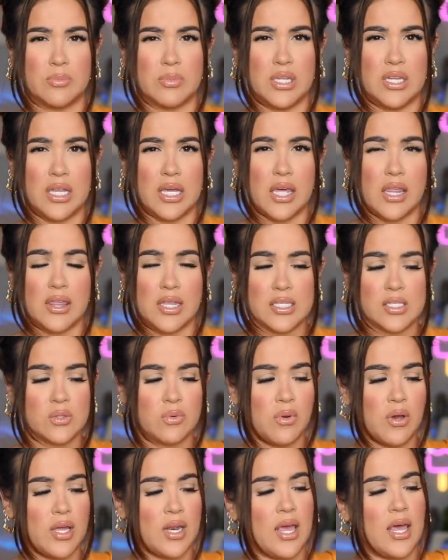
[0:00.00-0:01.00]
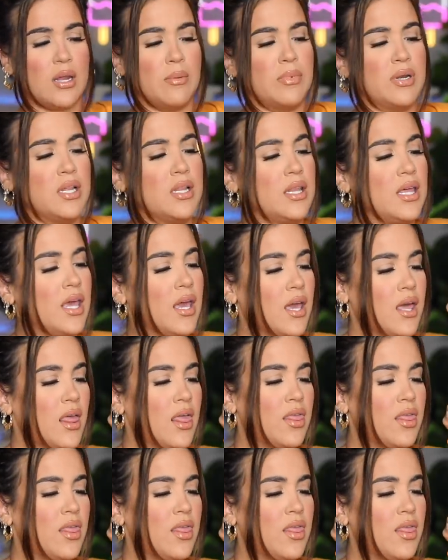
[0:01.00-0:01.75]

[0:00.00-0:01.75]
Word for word: I'm gonna link this one and I'm gonna link